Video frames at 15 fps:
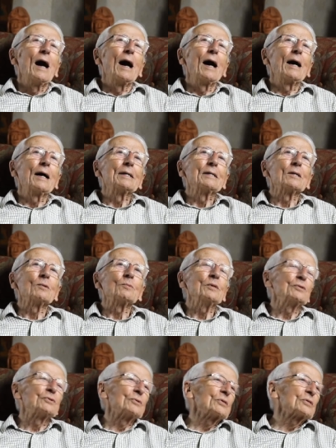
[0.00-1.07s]
and uh, we
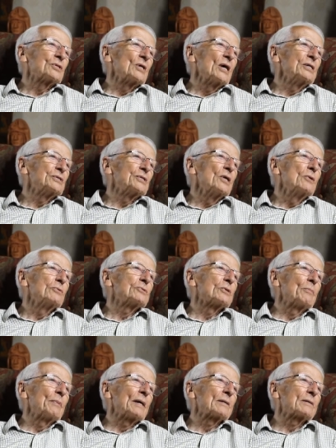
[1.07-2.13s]
used to exchange
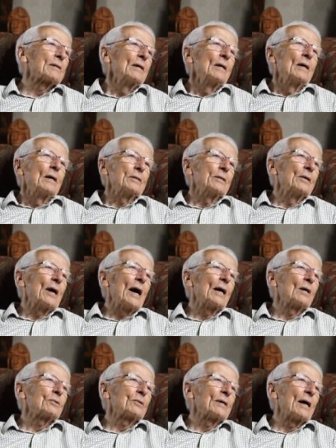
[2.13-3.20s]
notes about you know
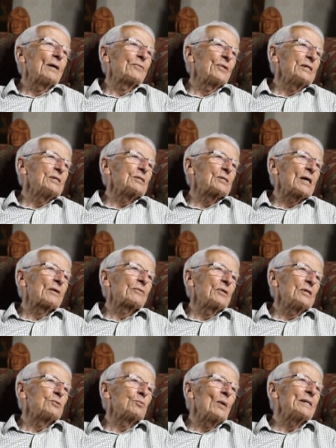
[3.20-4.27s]
how how things how things